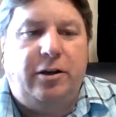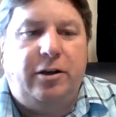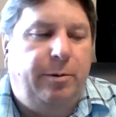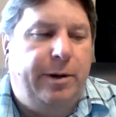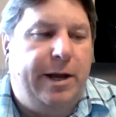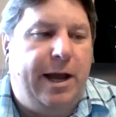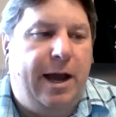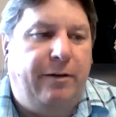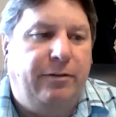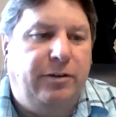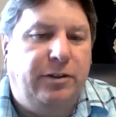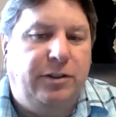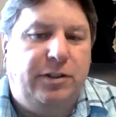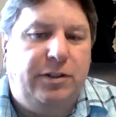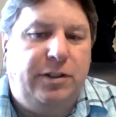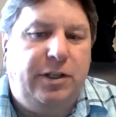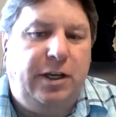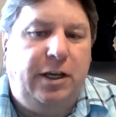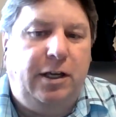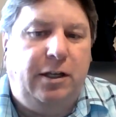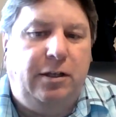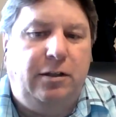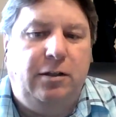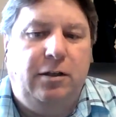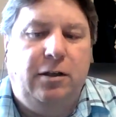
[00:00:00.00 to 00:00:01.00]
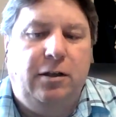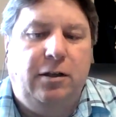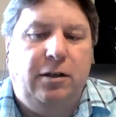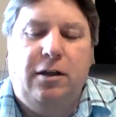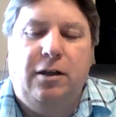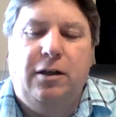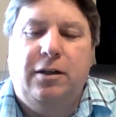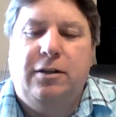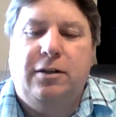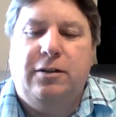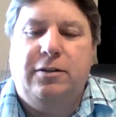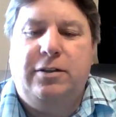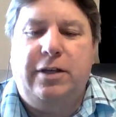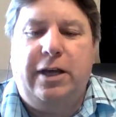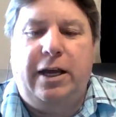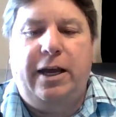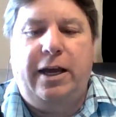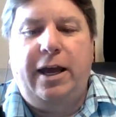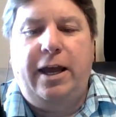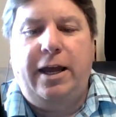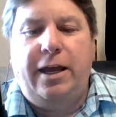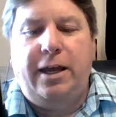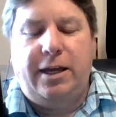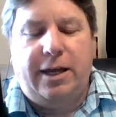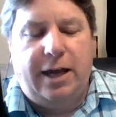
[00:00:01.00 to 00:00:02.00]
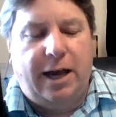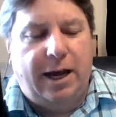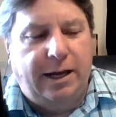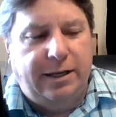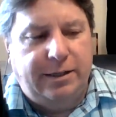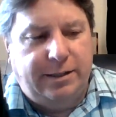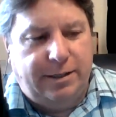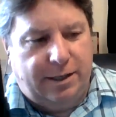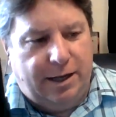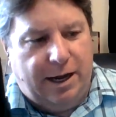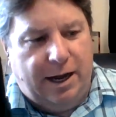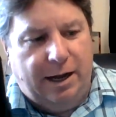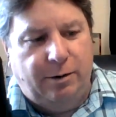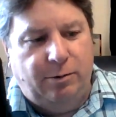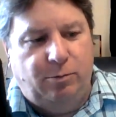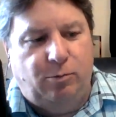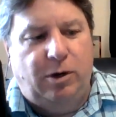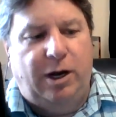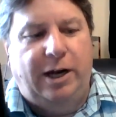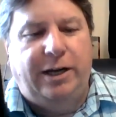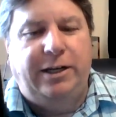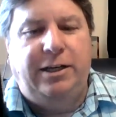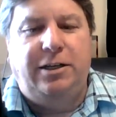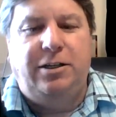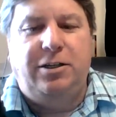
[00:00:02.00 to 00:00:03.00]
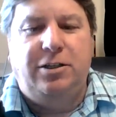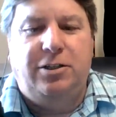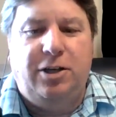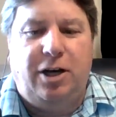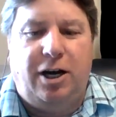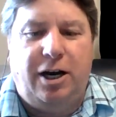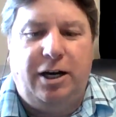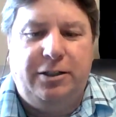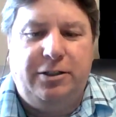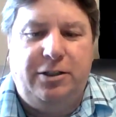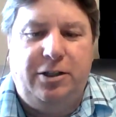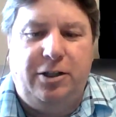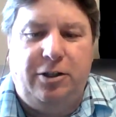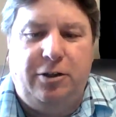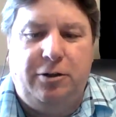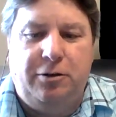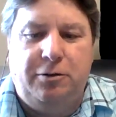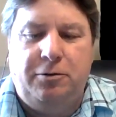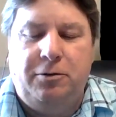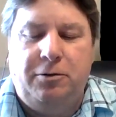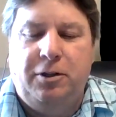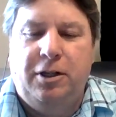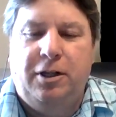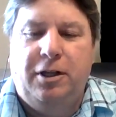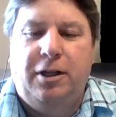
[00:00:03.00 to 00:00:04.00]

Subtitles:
who we haven't seen, say, "Hey guys, I need to talk to you."